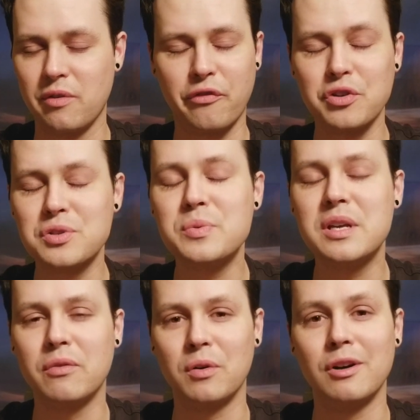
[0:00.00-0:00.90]
first
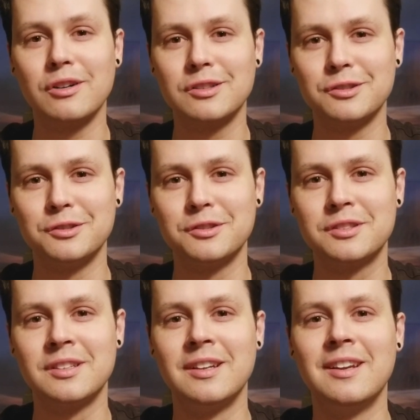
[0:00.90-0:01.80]
week of
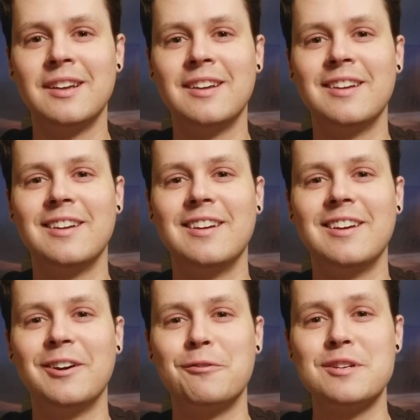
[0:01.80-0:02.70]
rehearsals,
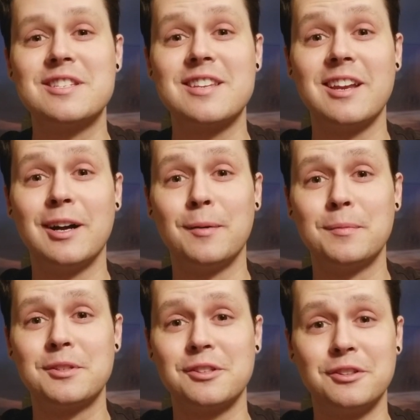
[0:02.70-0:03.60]
we stayed
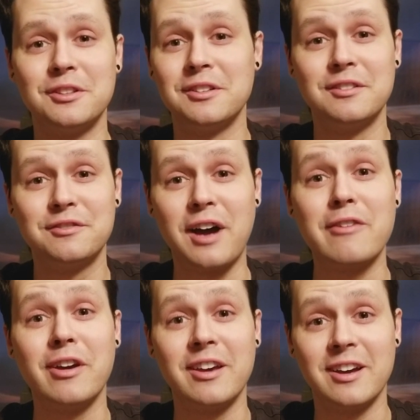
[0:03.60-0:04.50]
up till 5
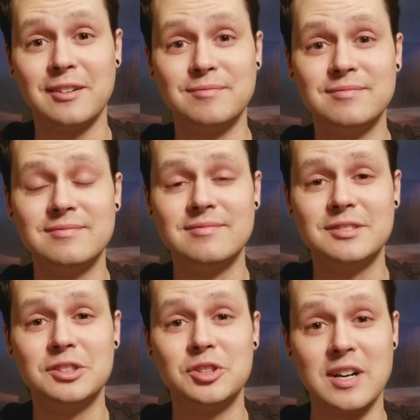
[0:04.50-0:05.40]
a.m.
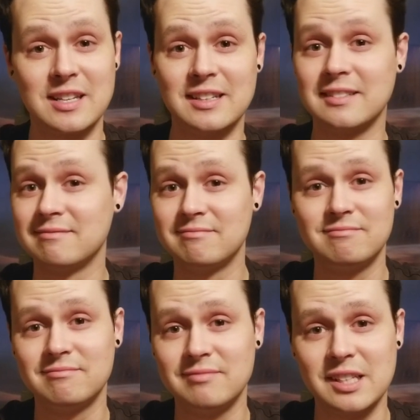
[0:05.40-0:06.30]
drinking
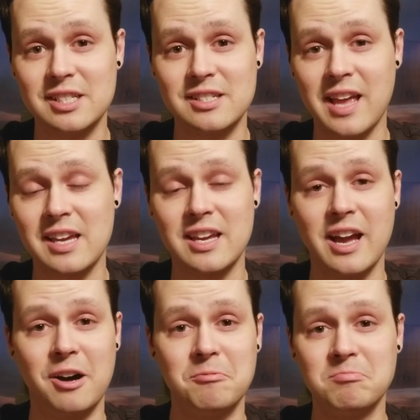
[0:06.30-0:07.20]
and just hanging
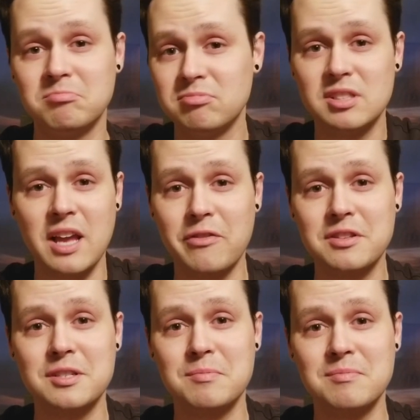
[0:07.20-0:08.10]
out, just having
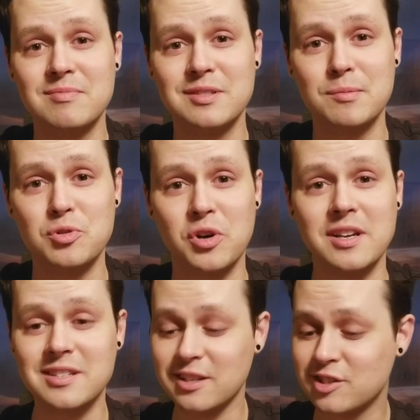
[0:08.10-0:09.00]
some drinks. It